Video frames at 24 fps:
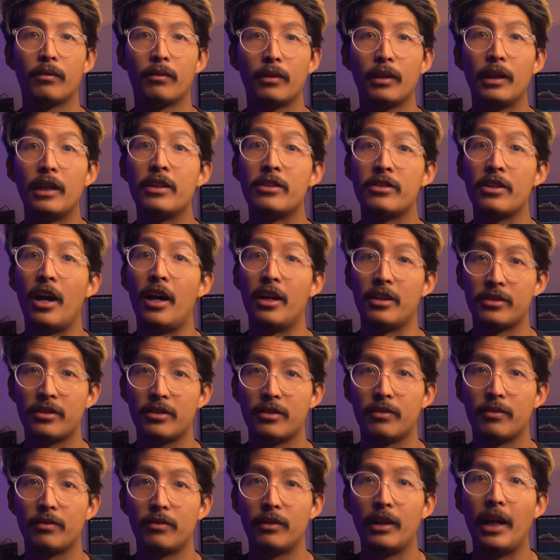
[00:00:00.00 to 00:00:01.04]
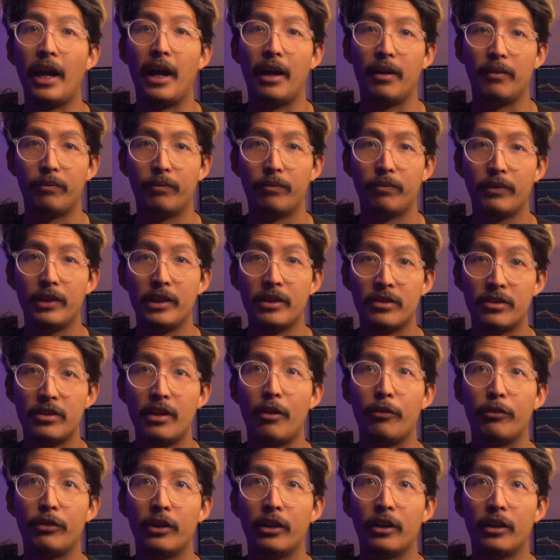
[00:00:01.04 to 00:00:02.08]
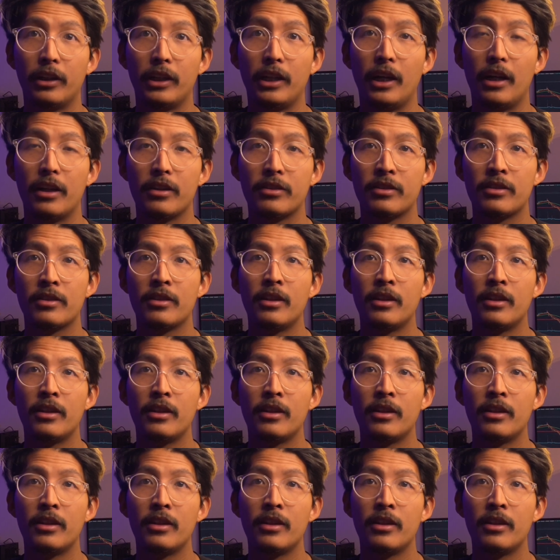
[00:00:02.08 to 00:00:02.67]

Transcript: It's us. Yeah it's definitely us.